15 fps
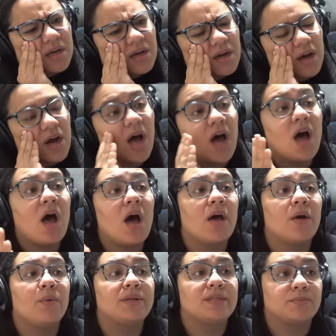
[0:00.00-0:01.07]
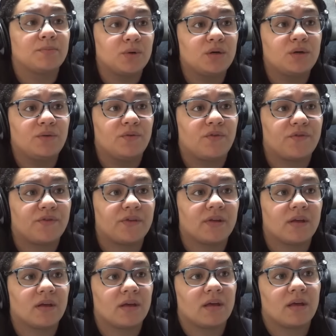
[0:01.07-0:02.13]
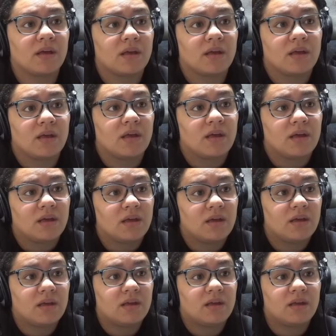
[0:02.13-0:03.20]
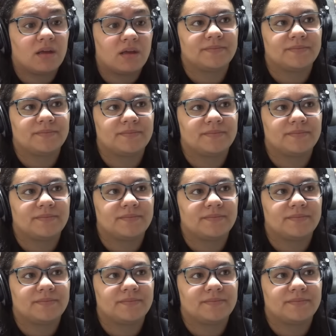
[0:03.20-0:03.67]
Oh, it was moved. The witch forever lived.